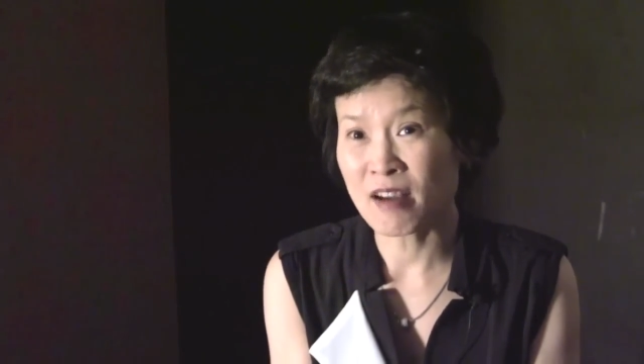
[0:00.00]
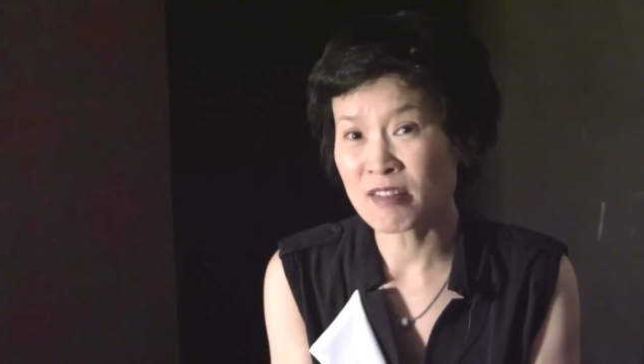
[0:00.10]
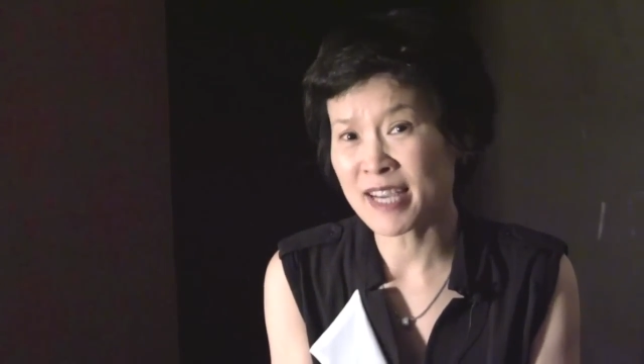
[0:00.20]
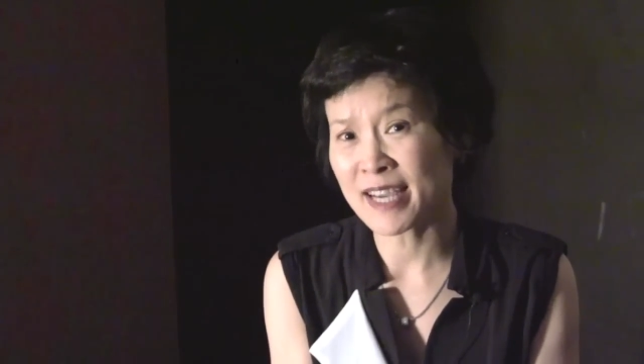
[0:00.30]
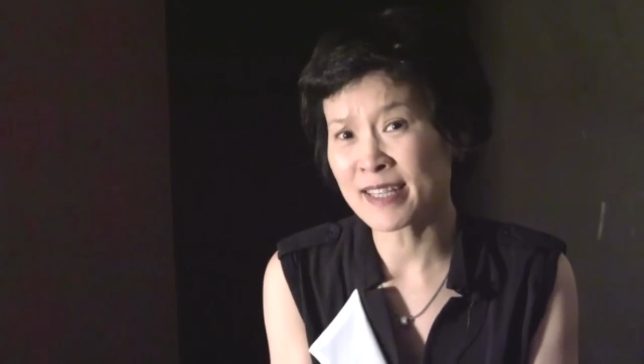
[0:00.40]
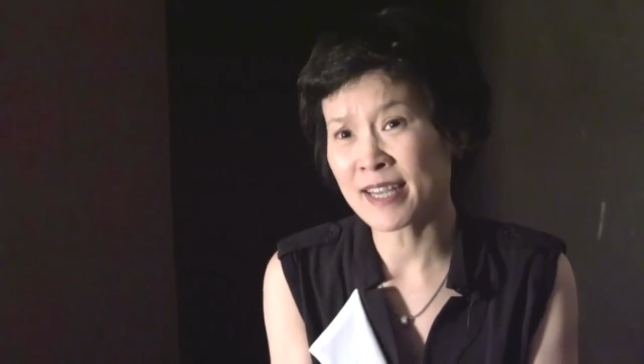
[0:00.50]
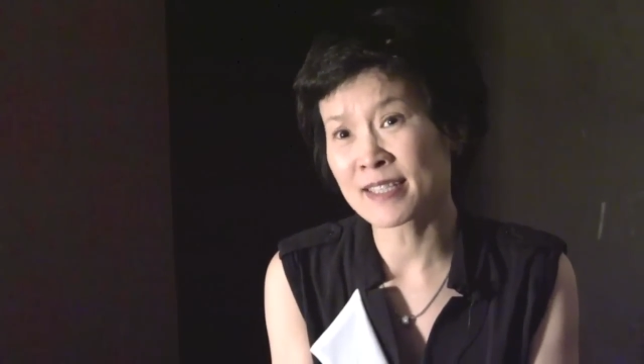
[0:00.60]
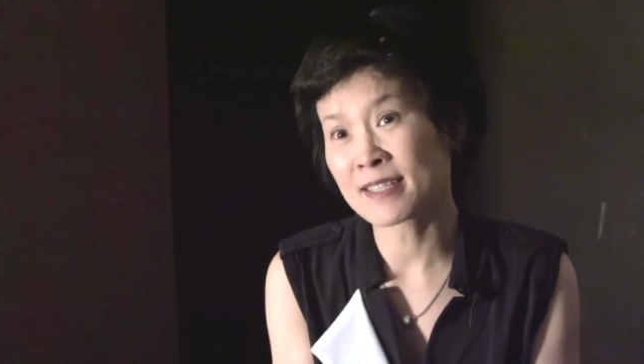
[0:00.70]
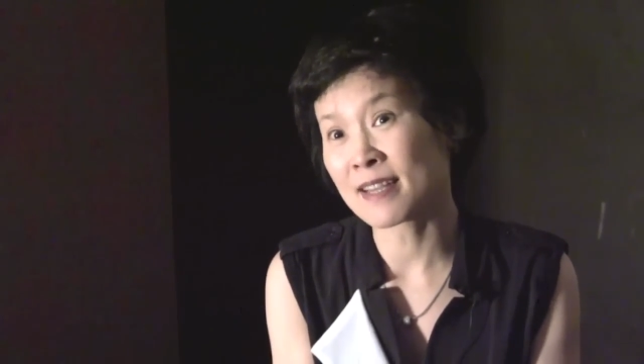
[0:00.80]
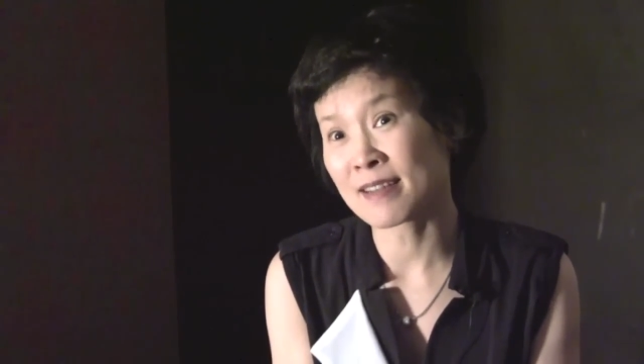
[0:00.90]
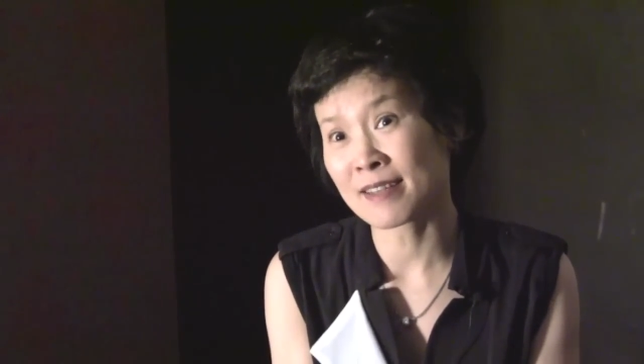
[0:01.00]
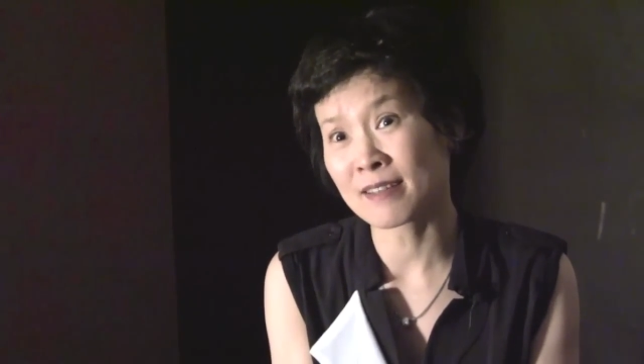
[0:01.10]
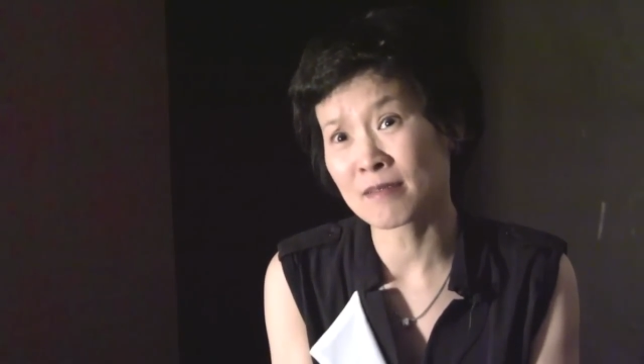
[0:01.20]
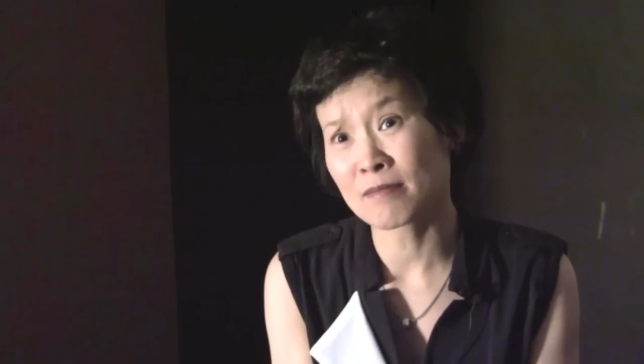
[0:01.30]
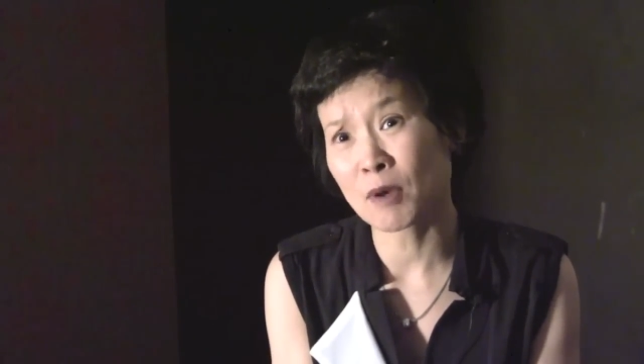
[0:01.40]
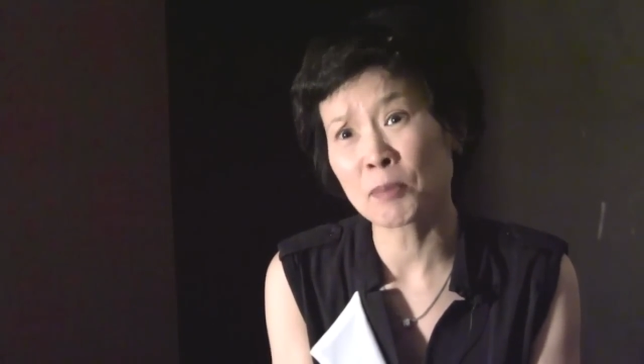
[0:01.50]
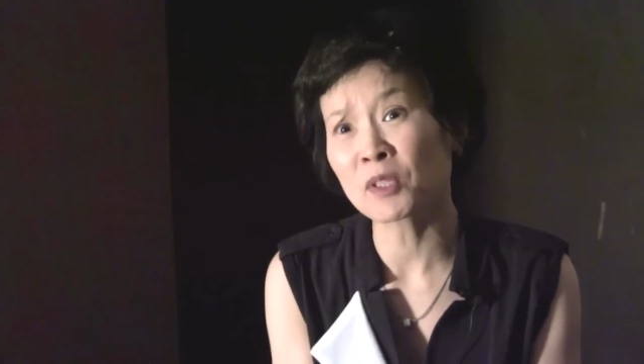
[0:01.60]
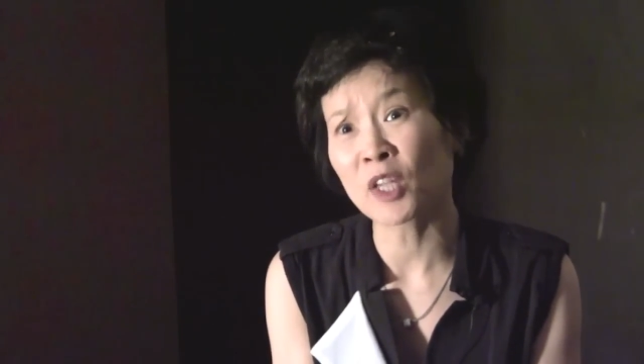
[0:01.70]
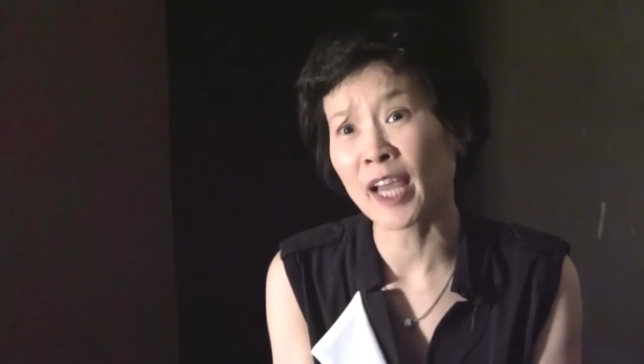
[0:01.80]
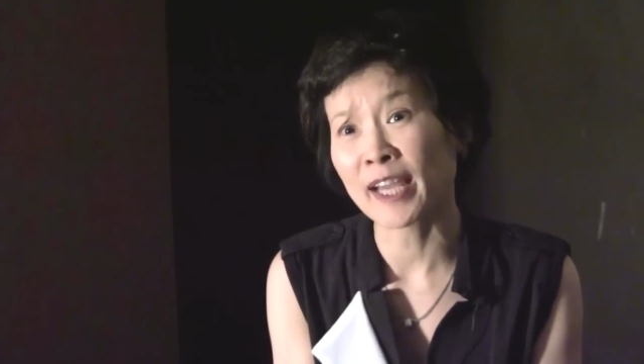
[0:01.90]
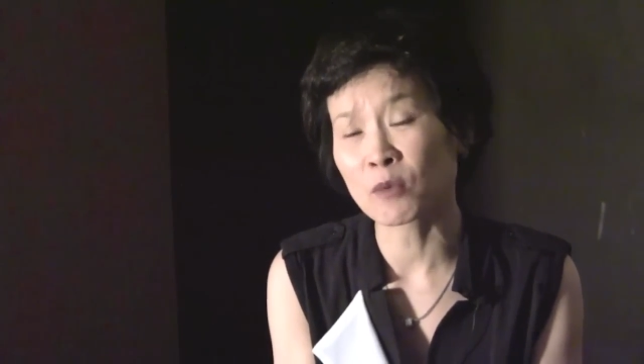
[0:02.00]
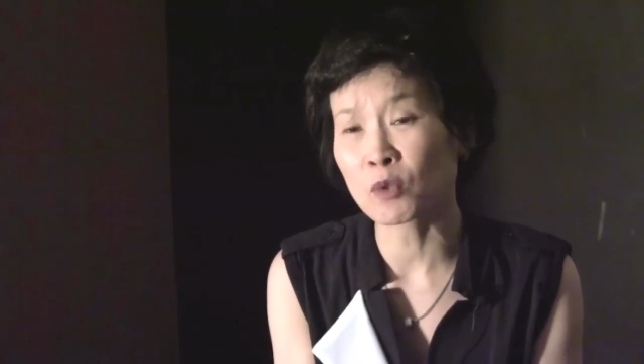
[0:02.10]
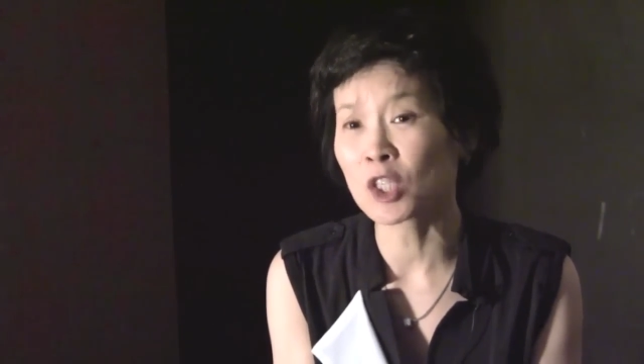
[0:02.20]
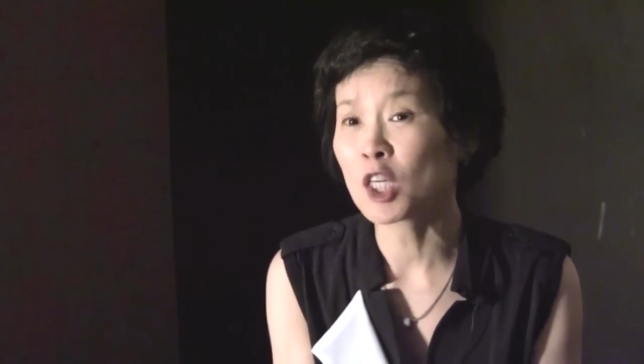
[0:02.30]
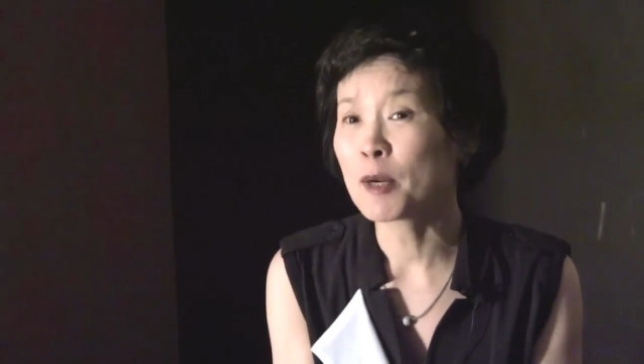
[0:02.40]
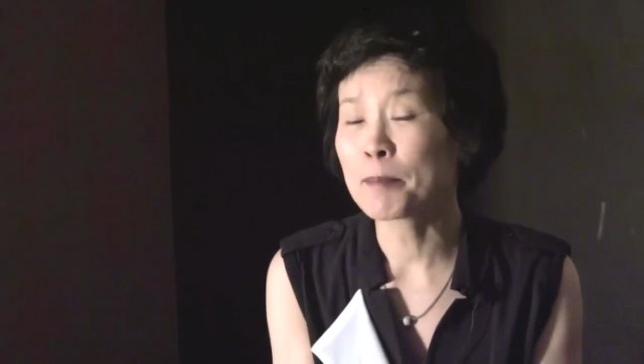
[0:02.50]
oh, China has nothing mobile-like or